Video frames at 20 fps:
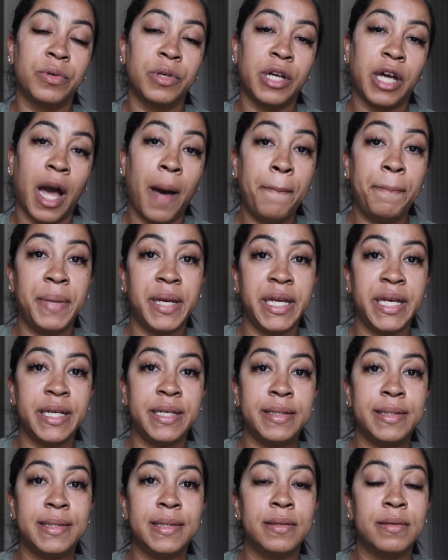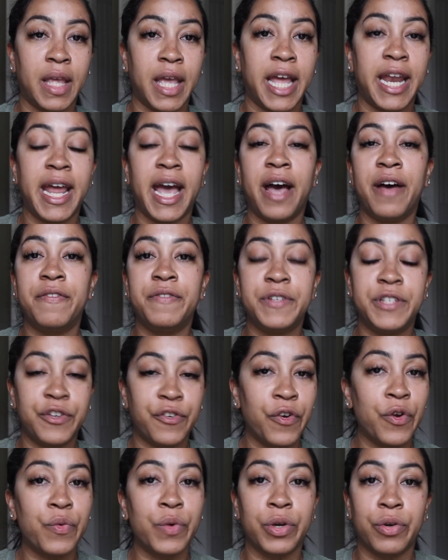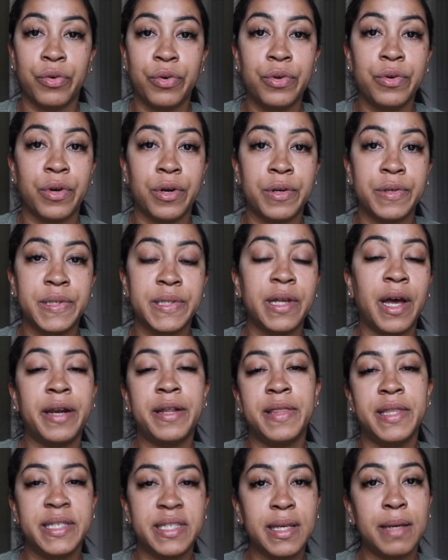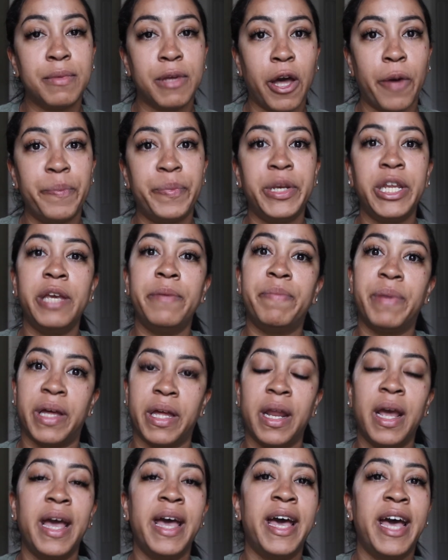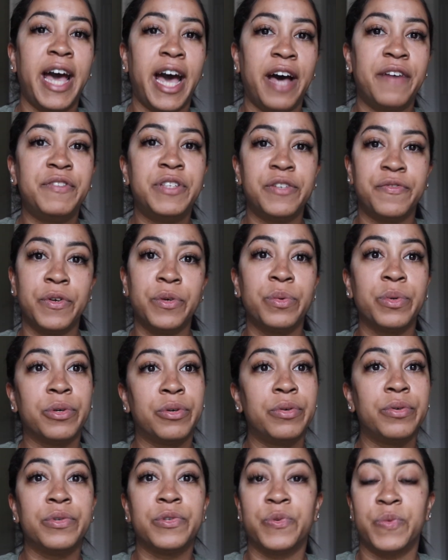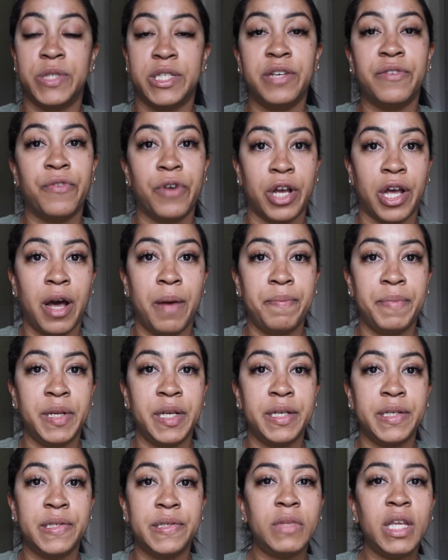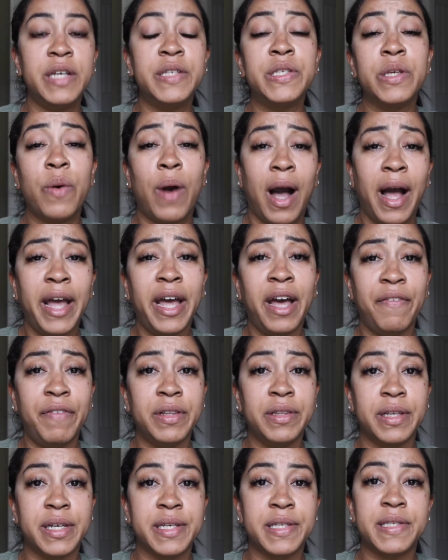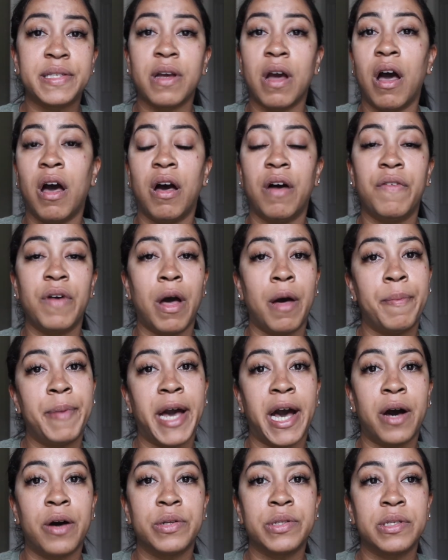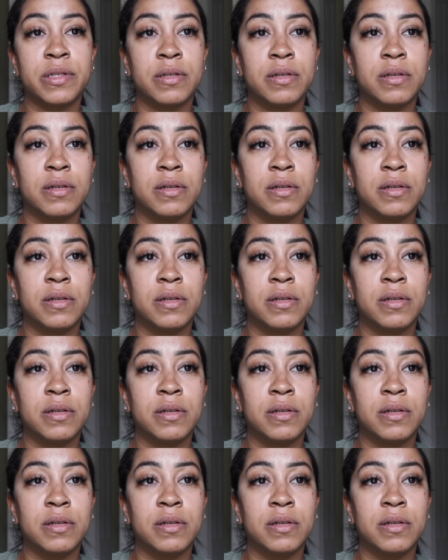companies and have different recruiters, not in the same company, but have different recruiters with different companies. So I have a list of about